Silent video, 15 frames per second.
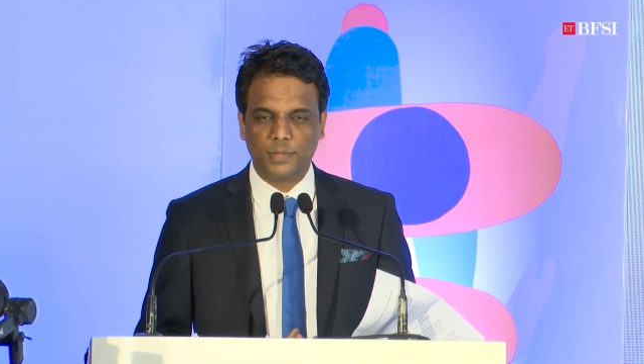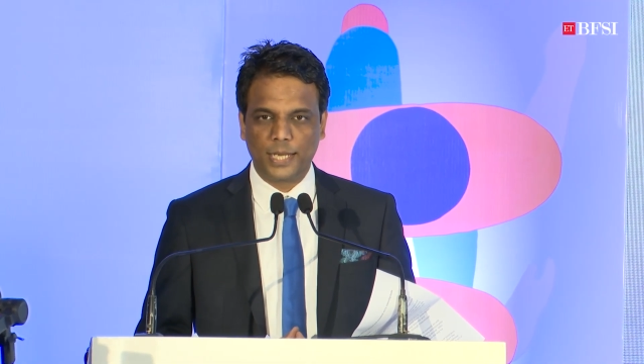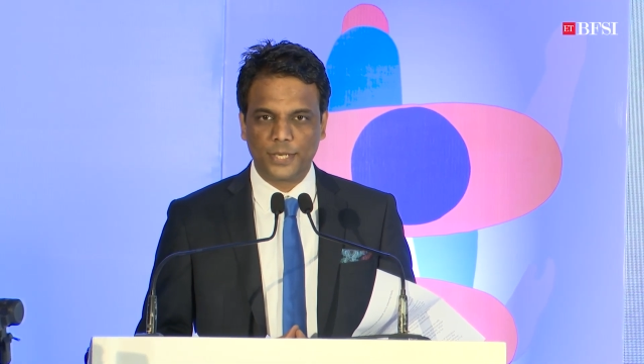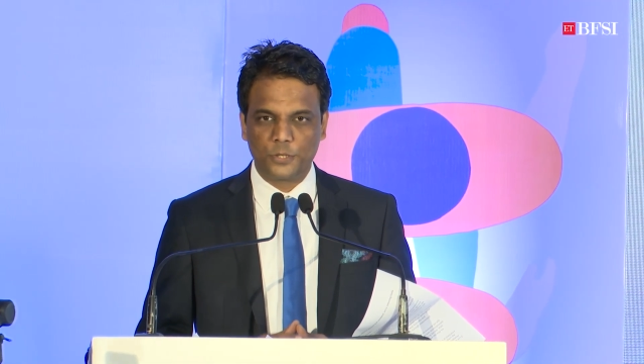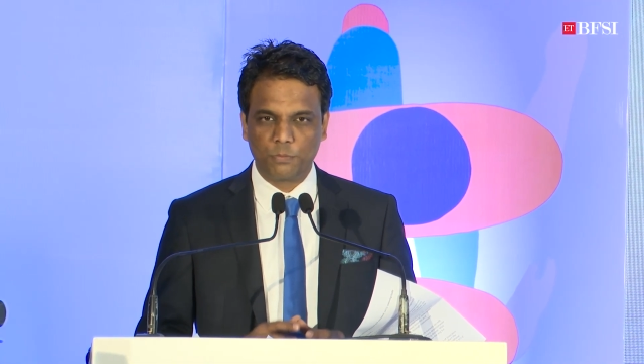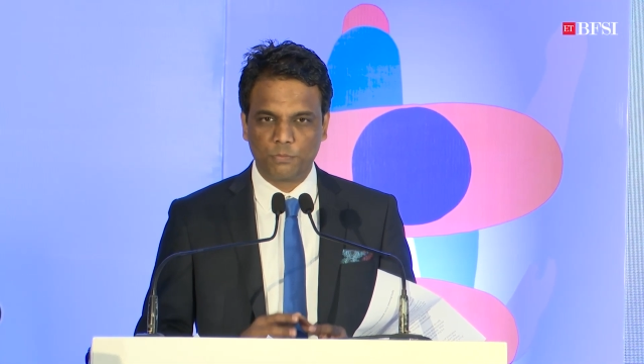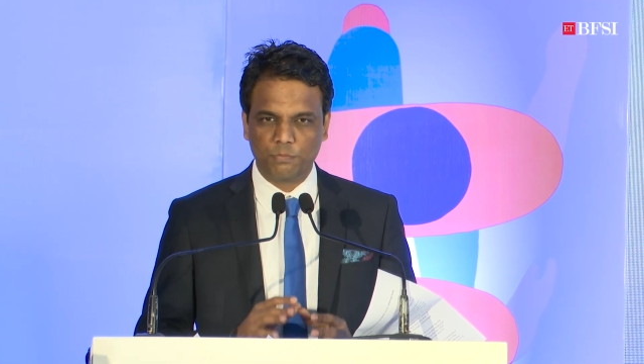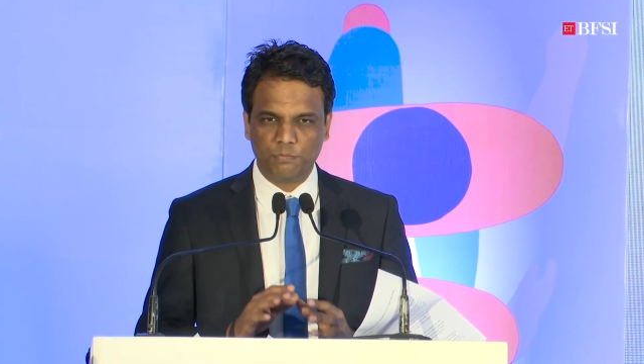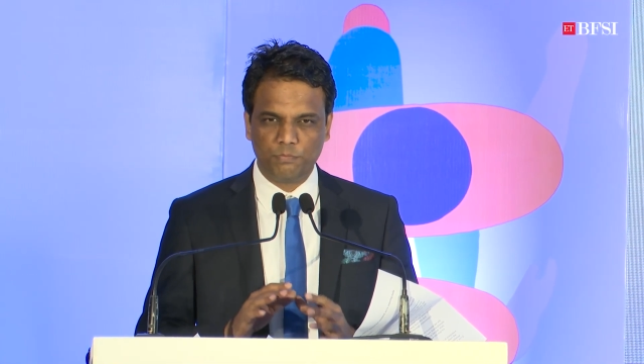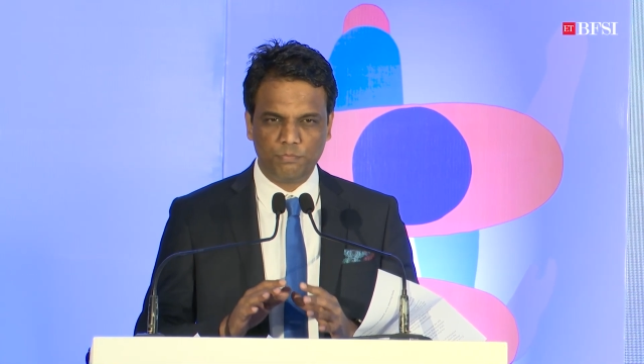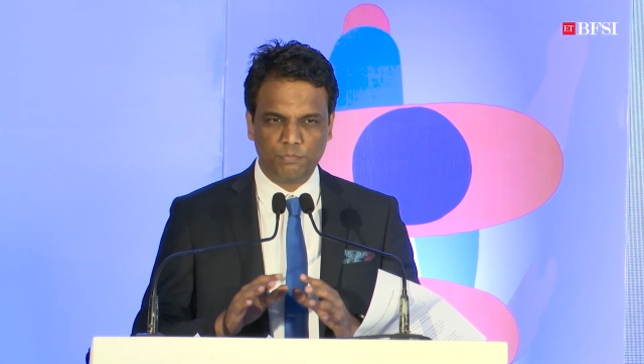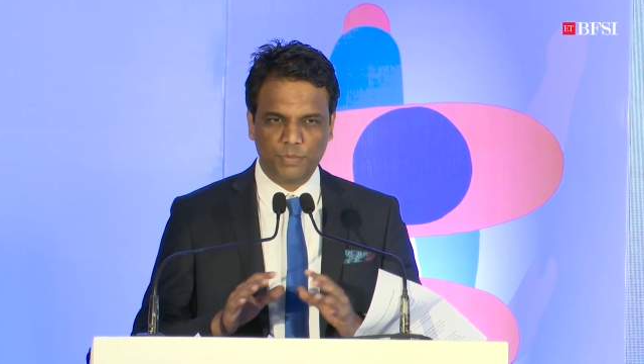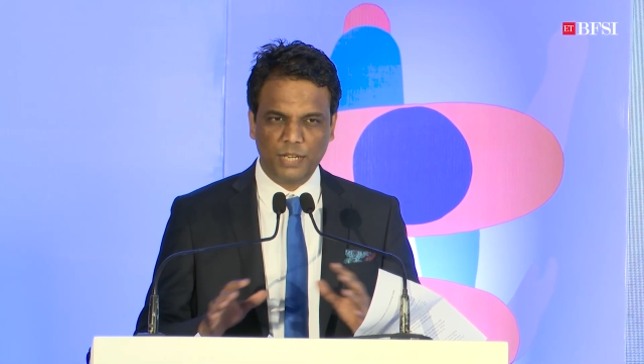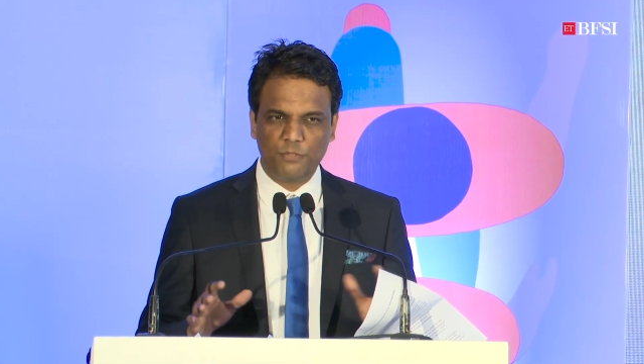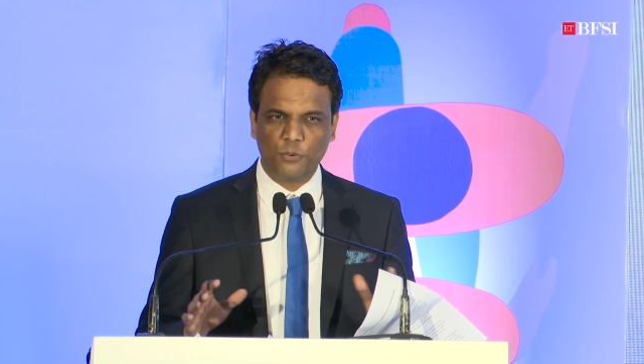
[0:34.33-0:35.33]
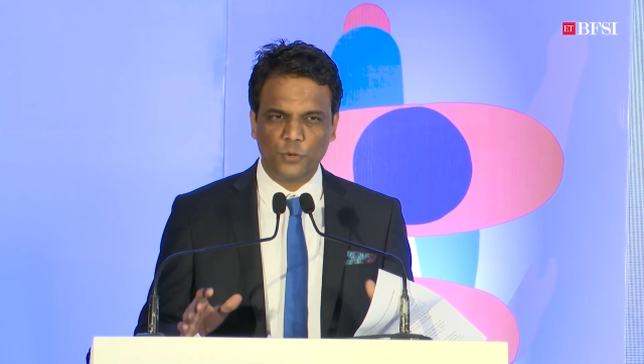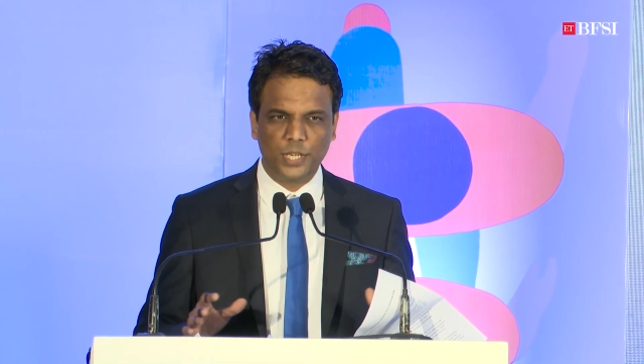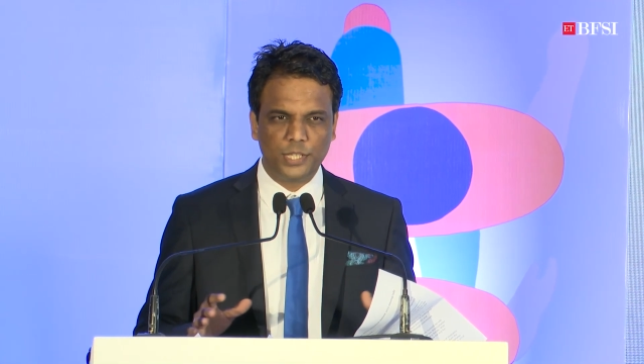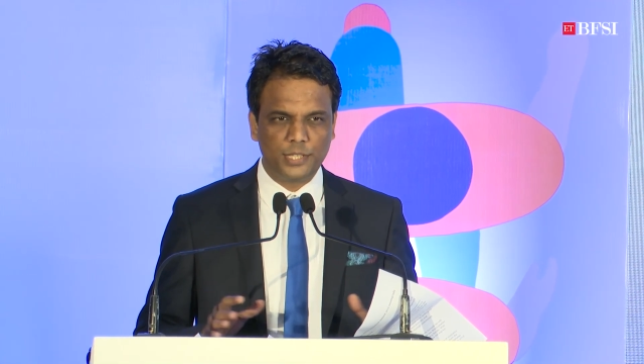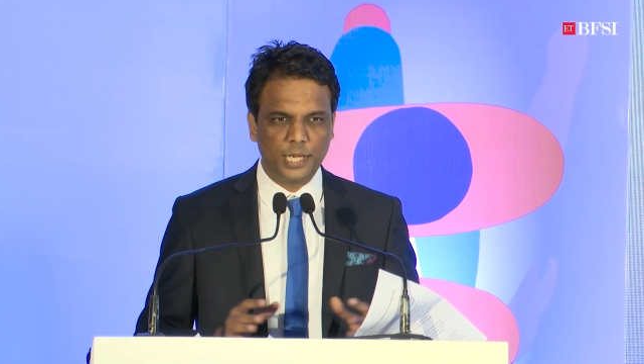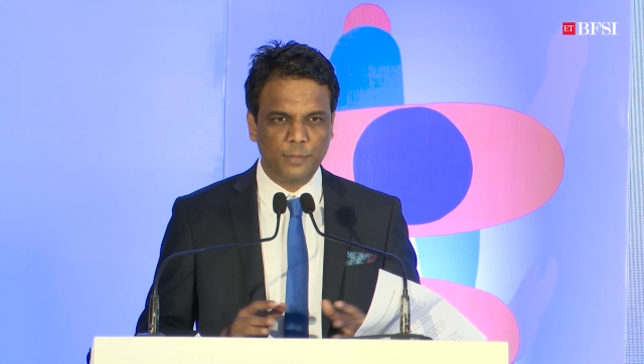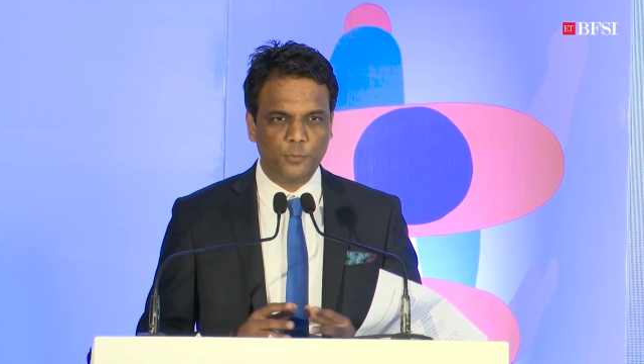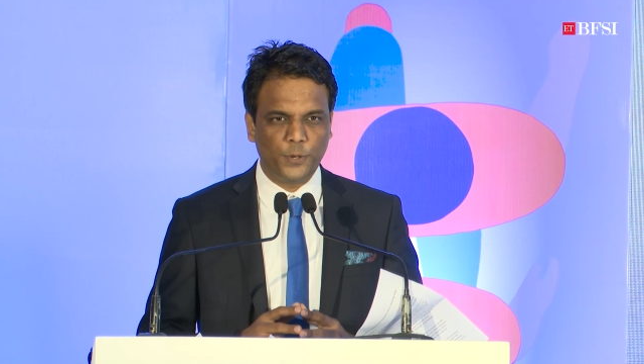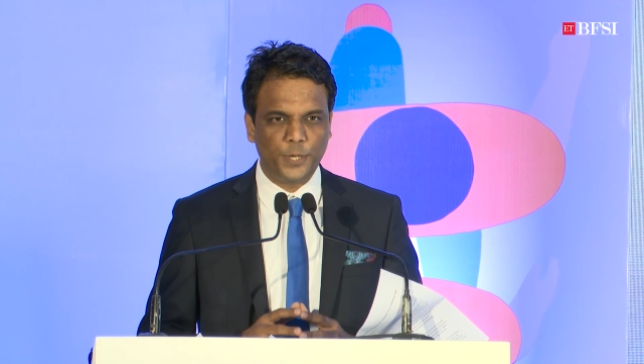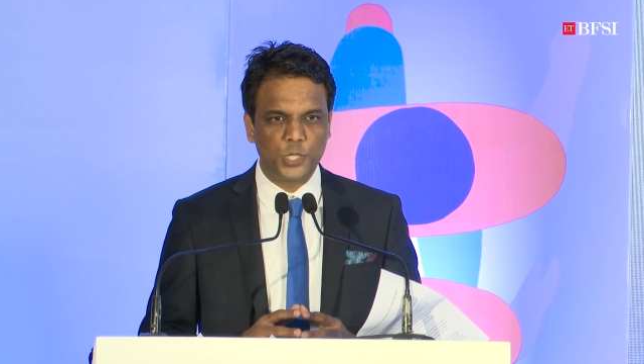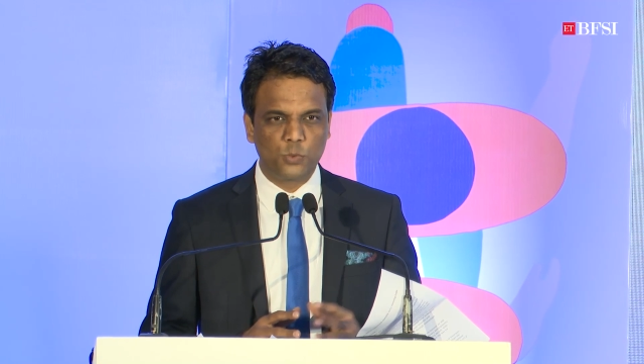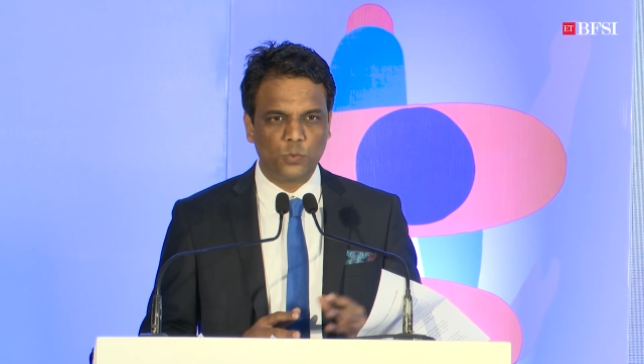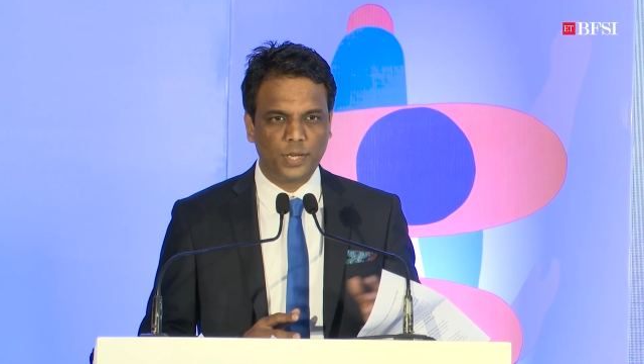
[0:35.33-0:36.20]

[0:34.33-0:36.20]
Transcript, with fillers: like to brief only three points.